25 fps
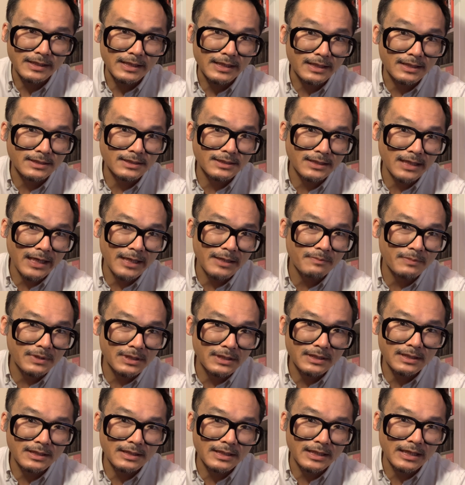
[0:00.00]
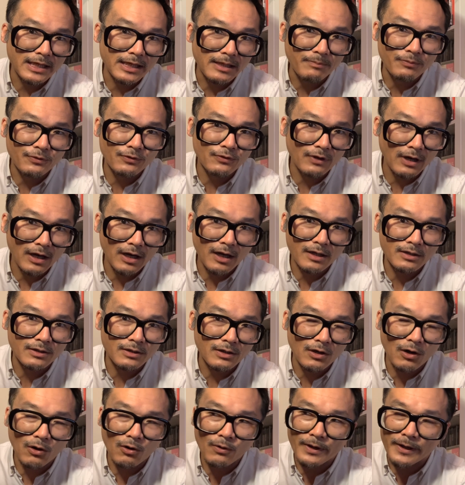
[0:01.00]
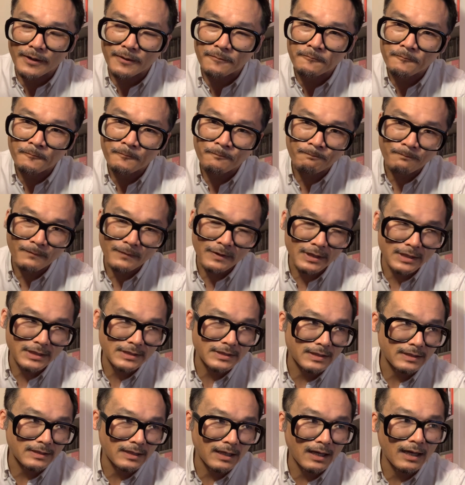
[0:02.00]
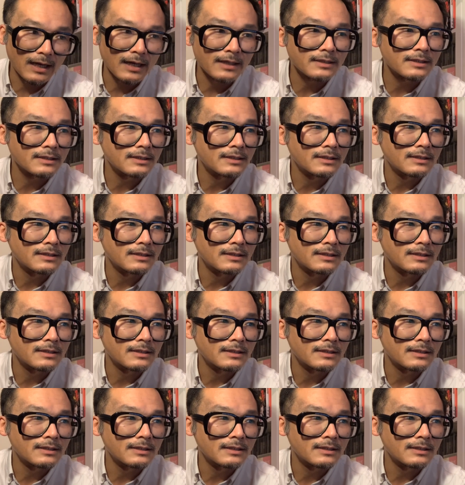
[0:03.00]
The excitement keeps on going, does it not?